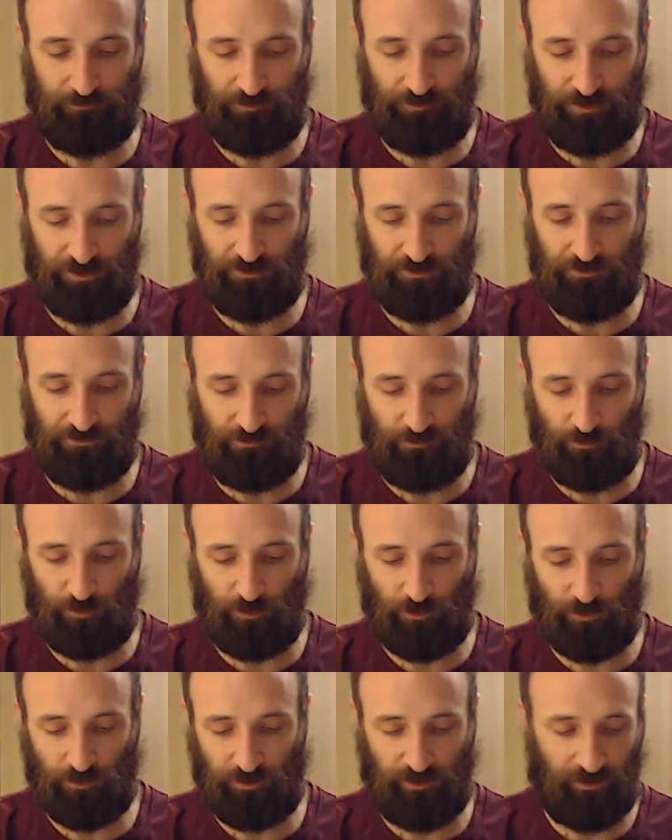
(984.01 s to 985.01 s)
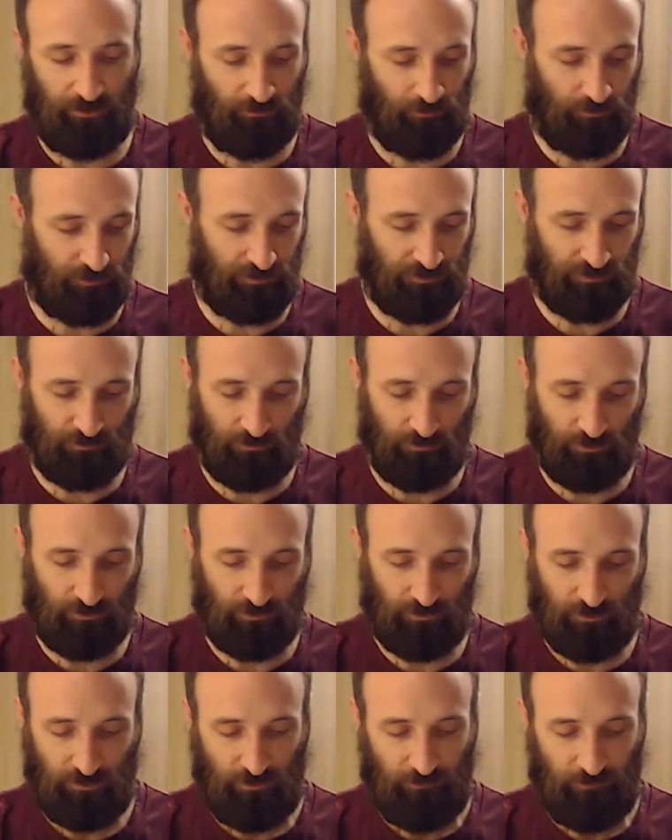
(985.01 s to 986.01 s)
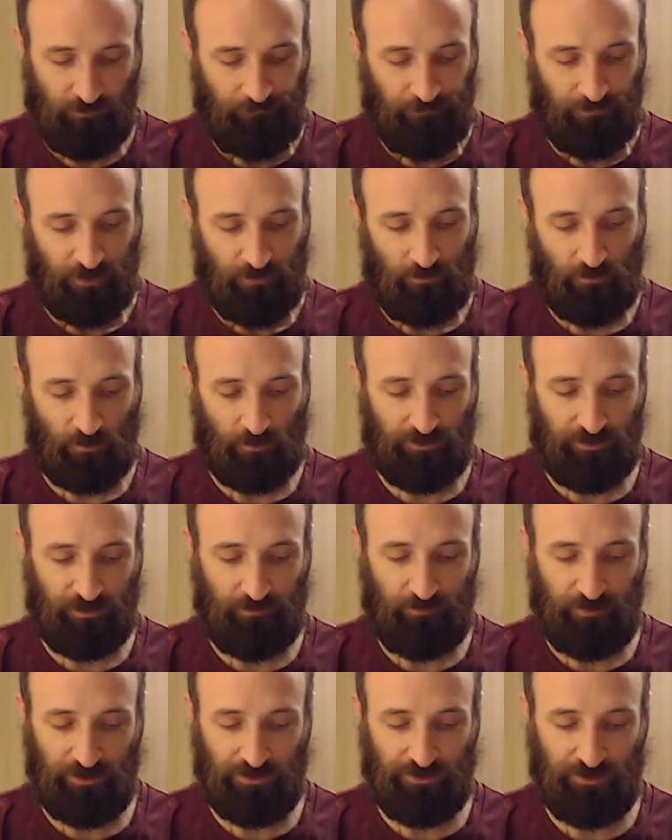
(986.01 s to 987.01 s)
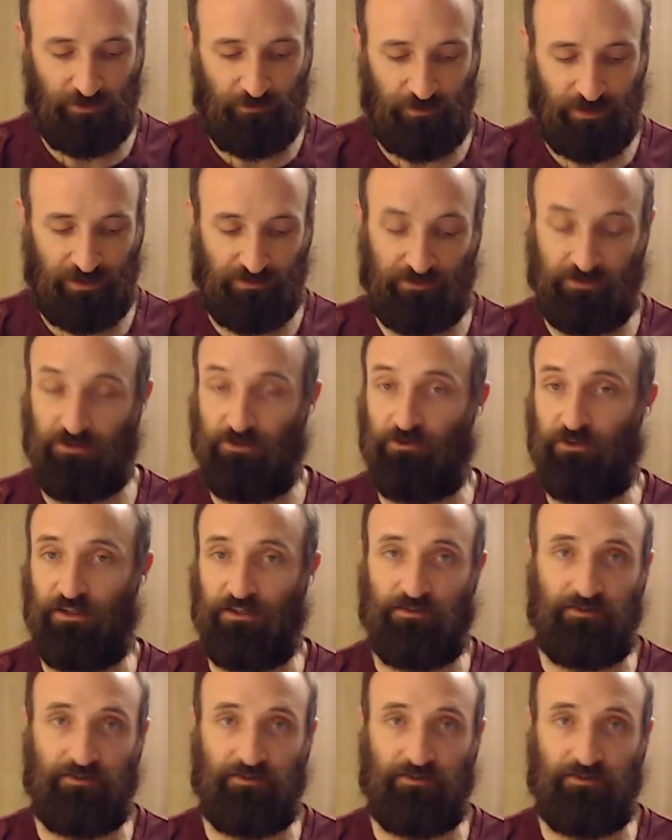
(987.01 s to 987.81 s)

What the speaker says: She can do more. A rook is worth more than a bishop, and so on.